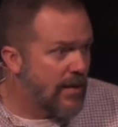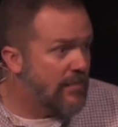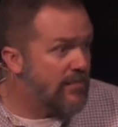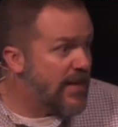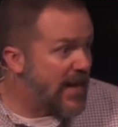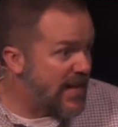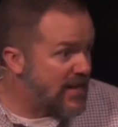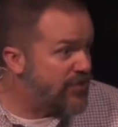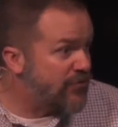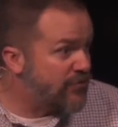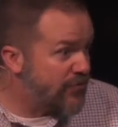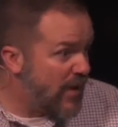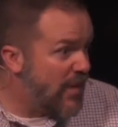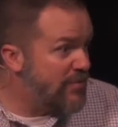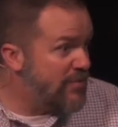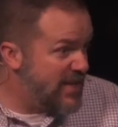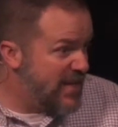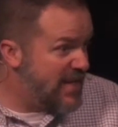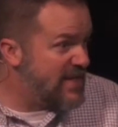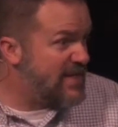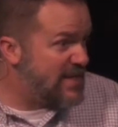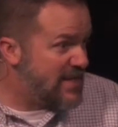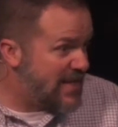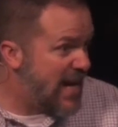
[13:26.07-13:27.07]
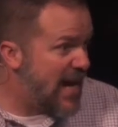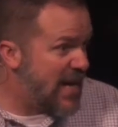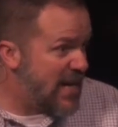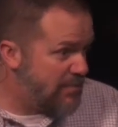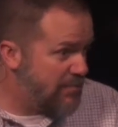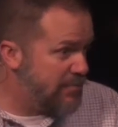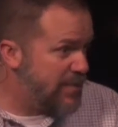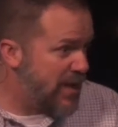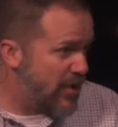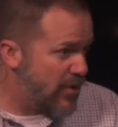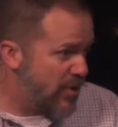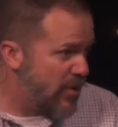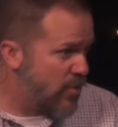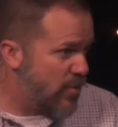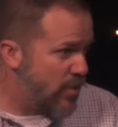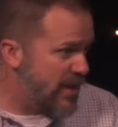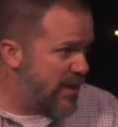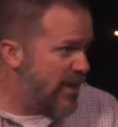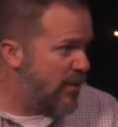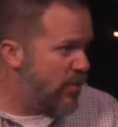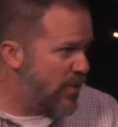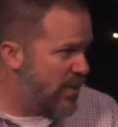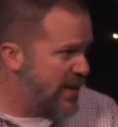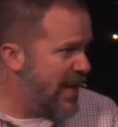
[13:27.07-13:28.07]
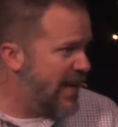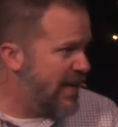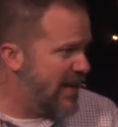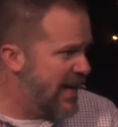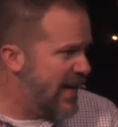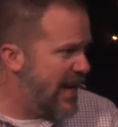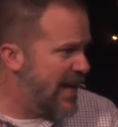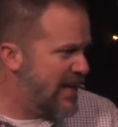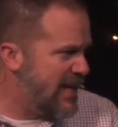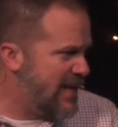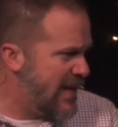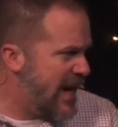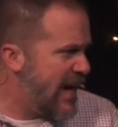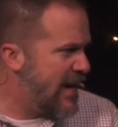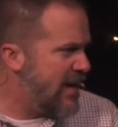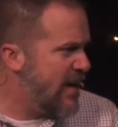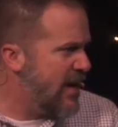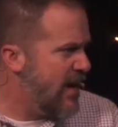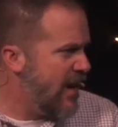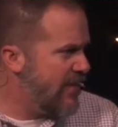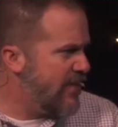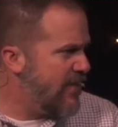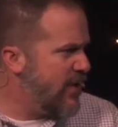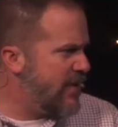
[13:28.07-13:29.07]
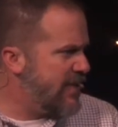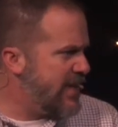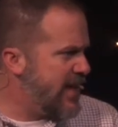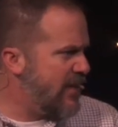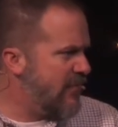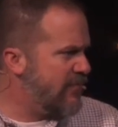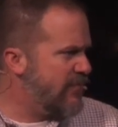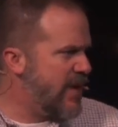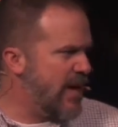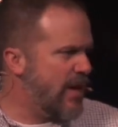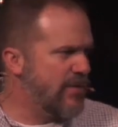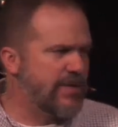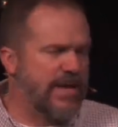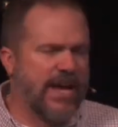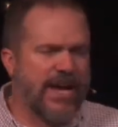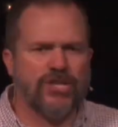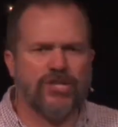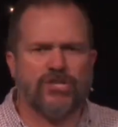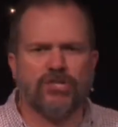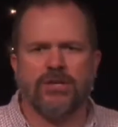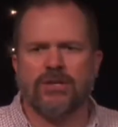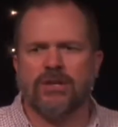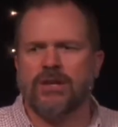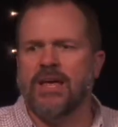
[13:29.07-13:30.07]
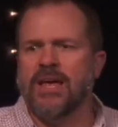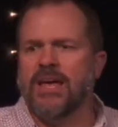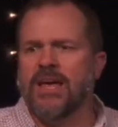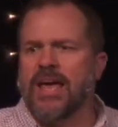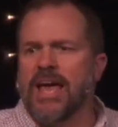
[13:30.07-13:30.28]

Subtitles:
That's from this time period where they laid that foundation.